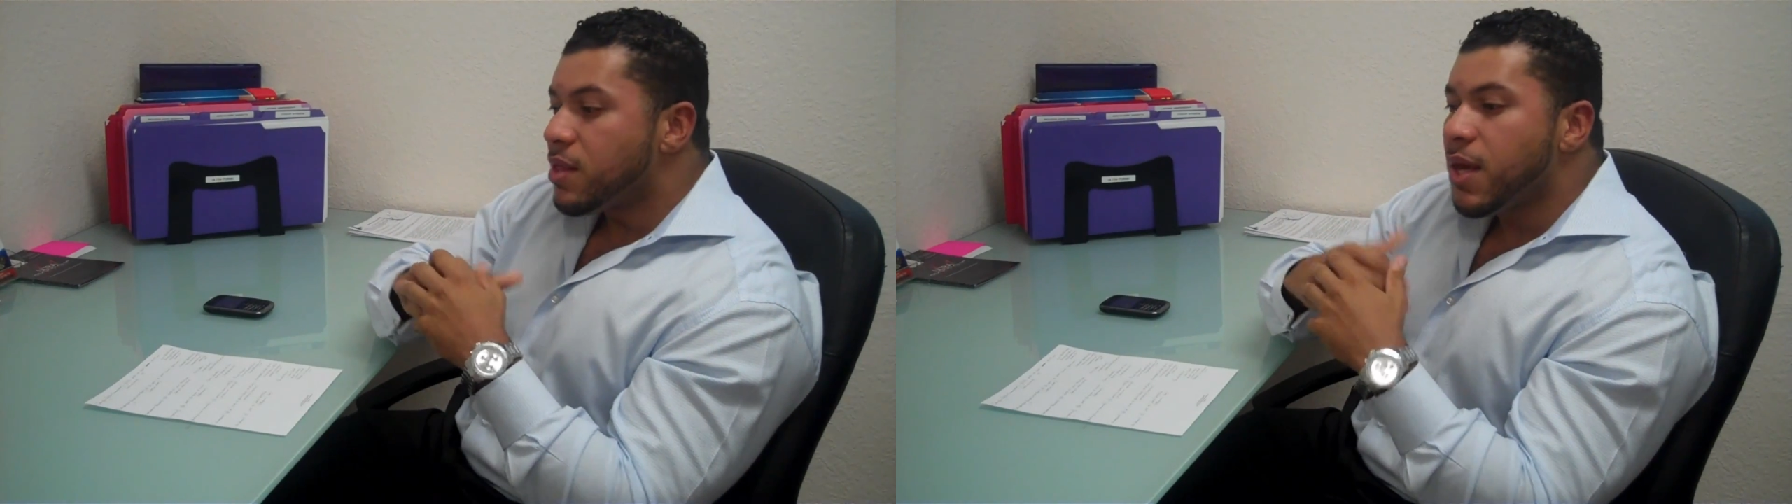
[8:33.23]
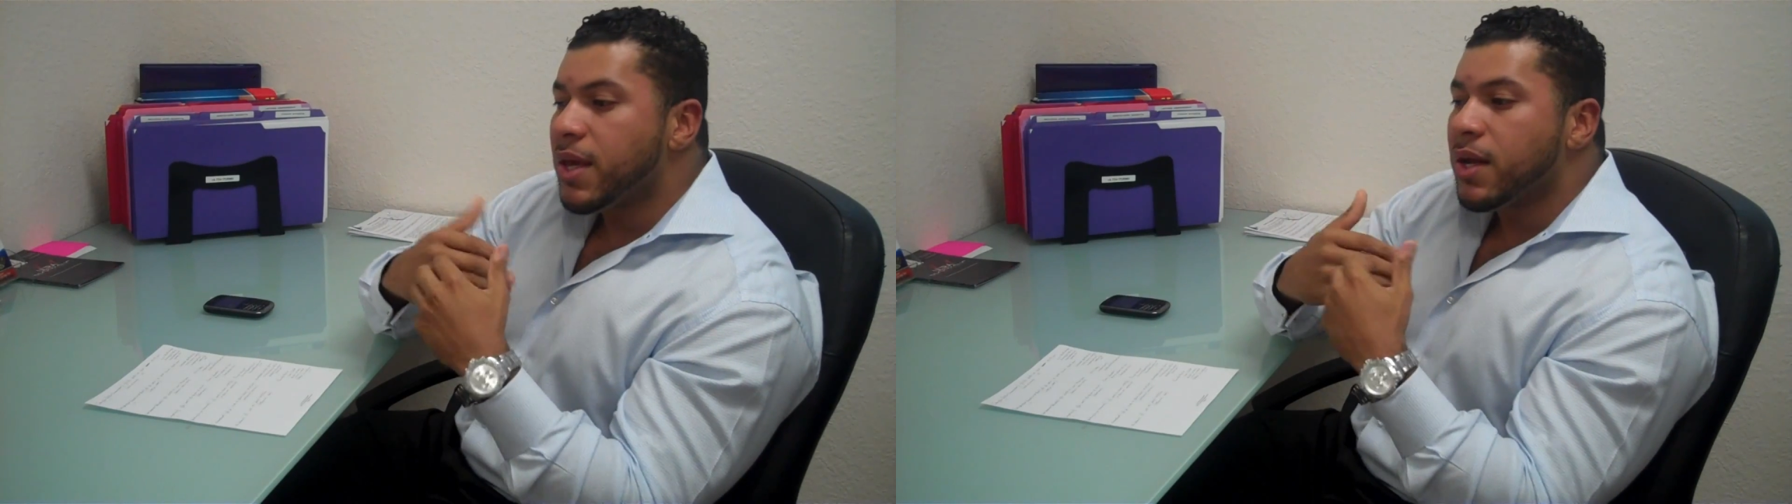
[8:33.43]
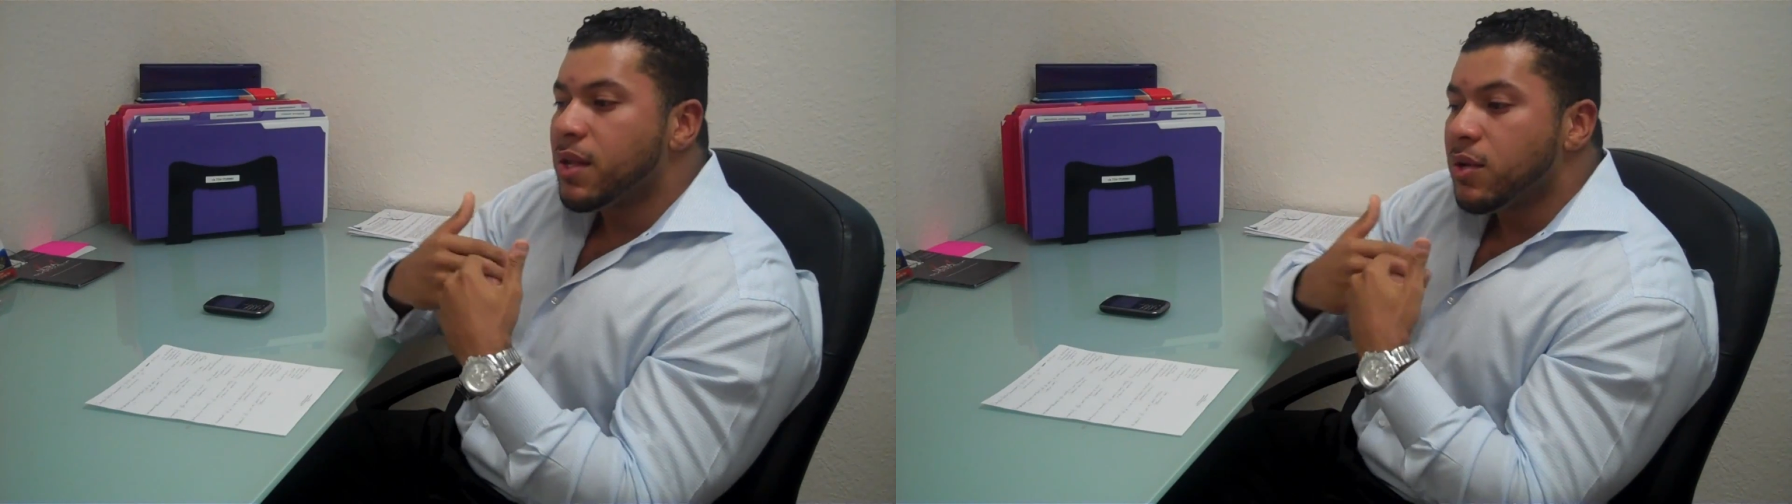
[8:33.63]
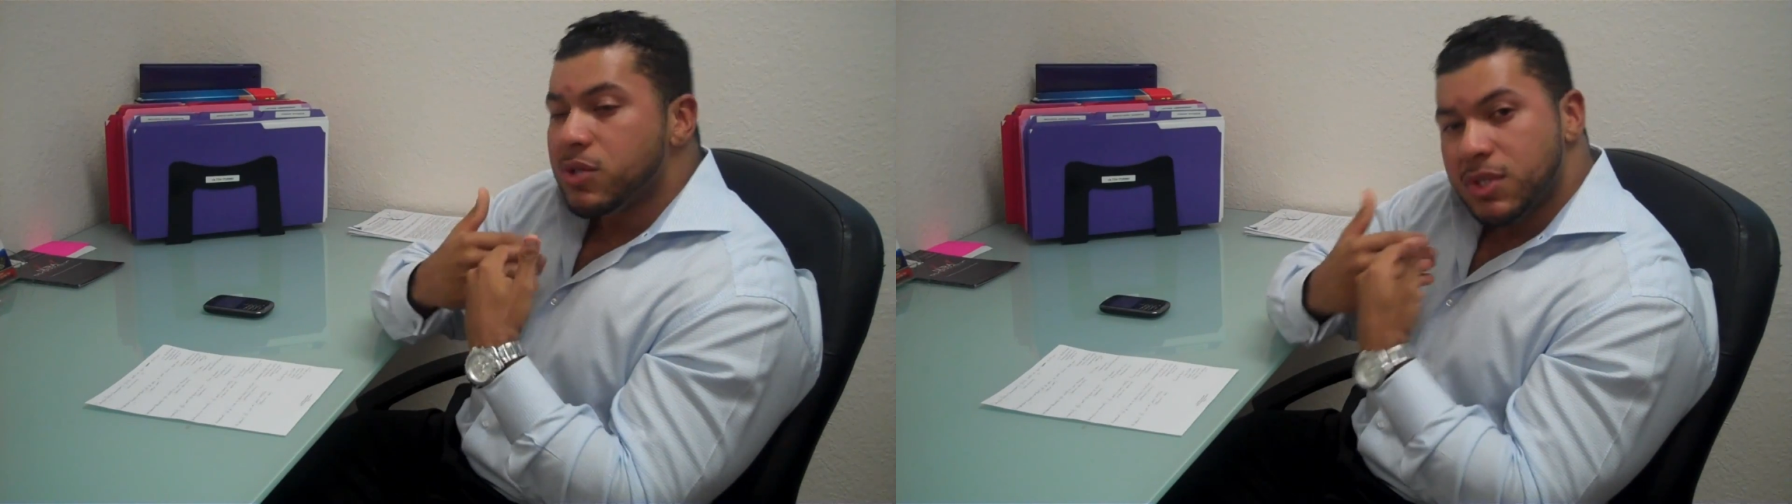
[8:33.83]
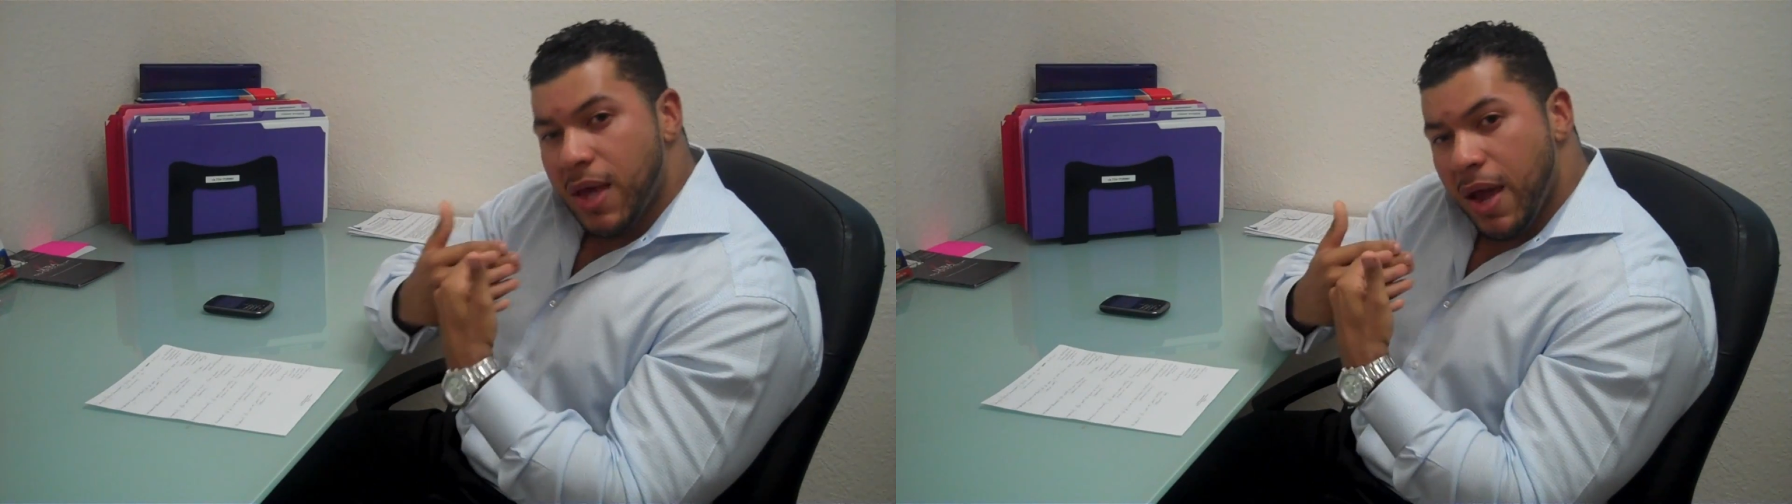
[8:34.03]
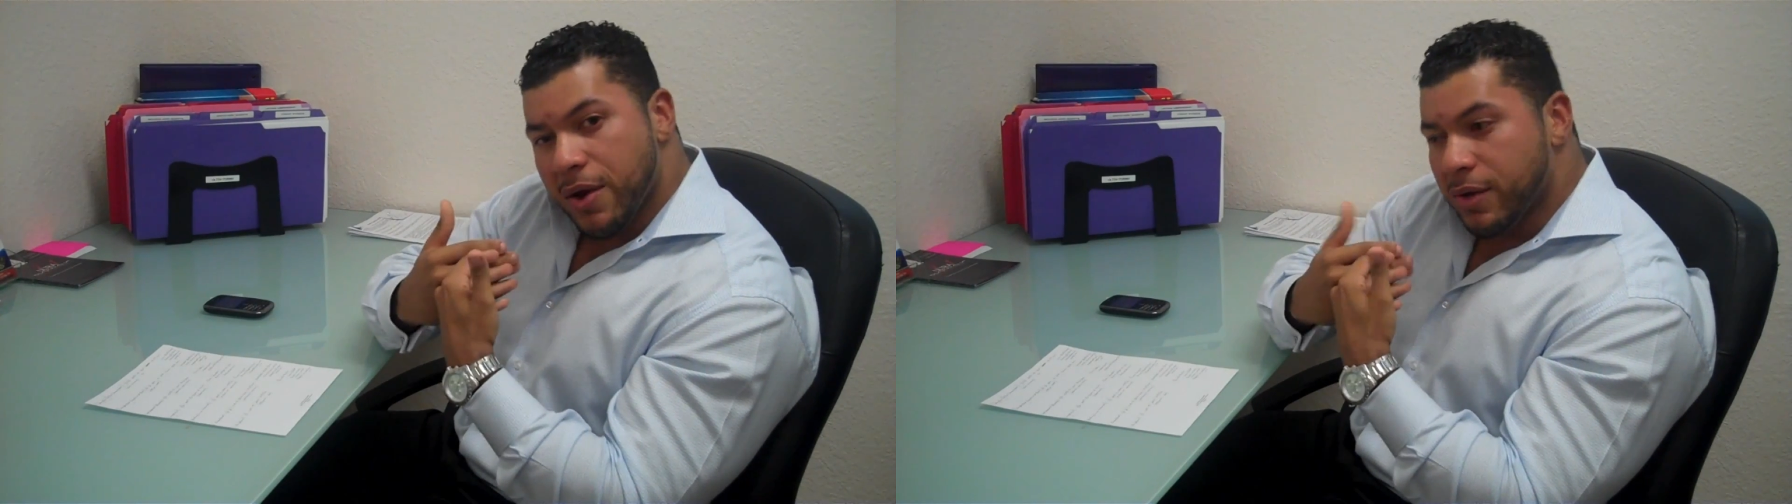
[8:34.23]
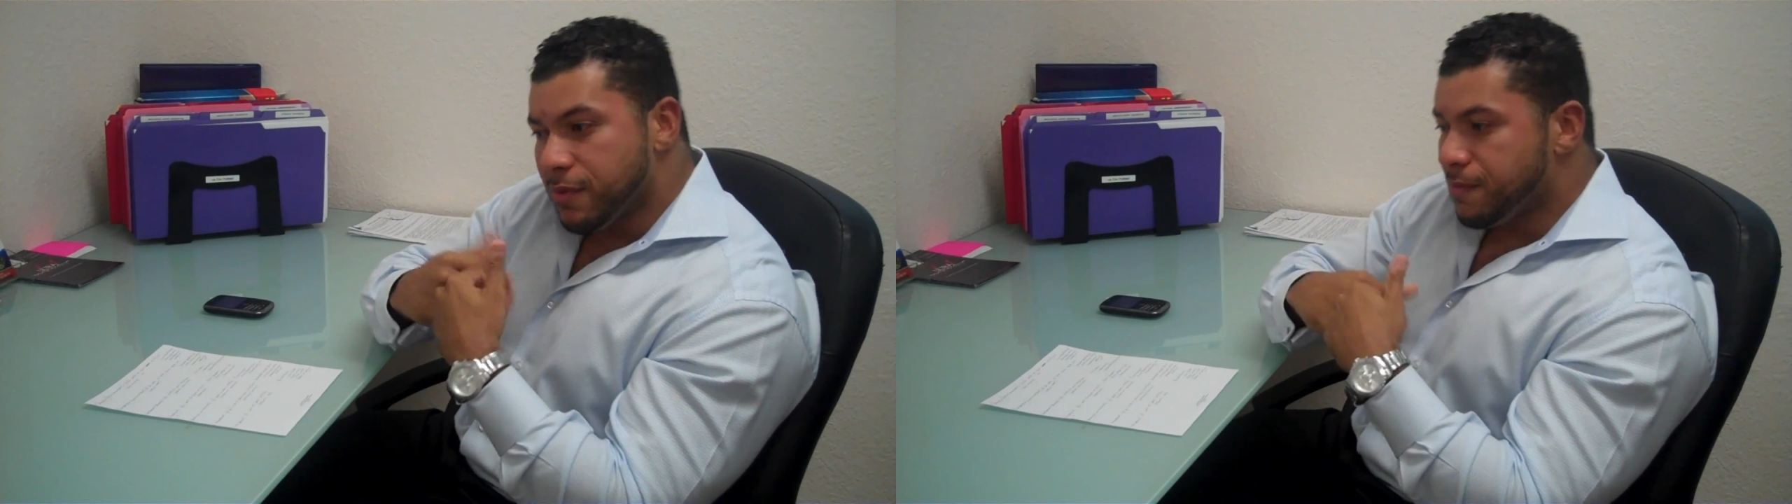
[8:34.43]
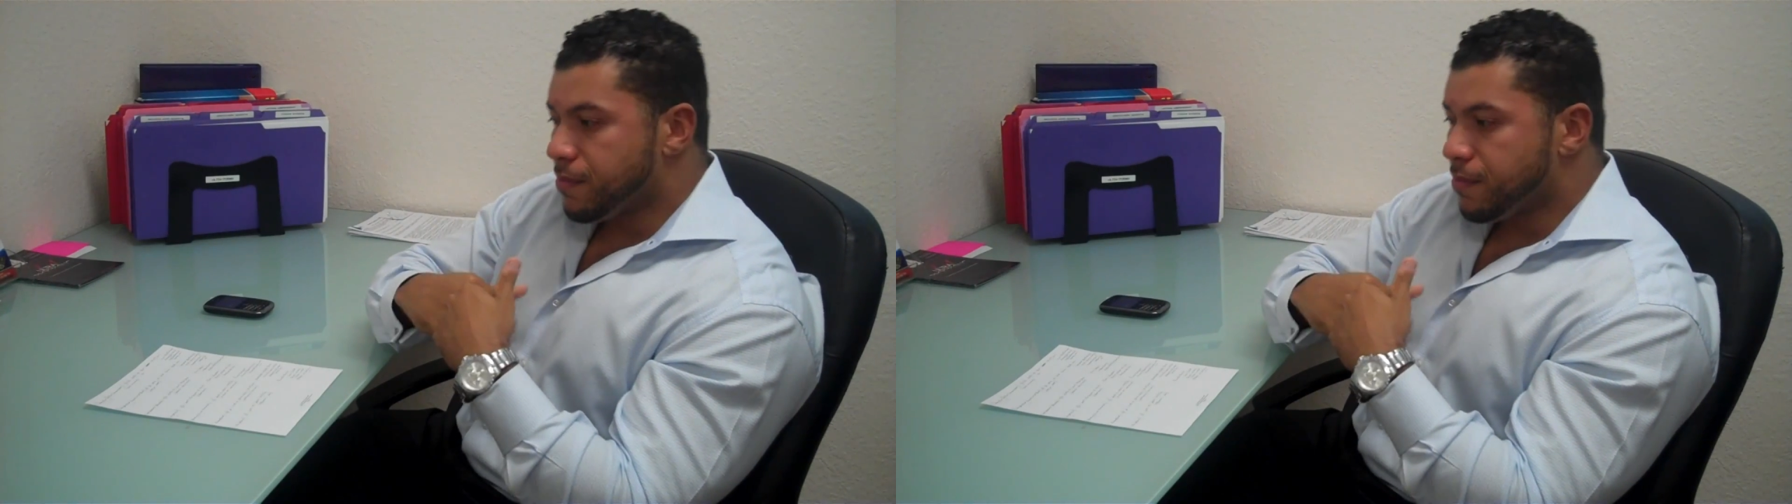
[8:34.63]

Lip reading: They get a little scared.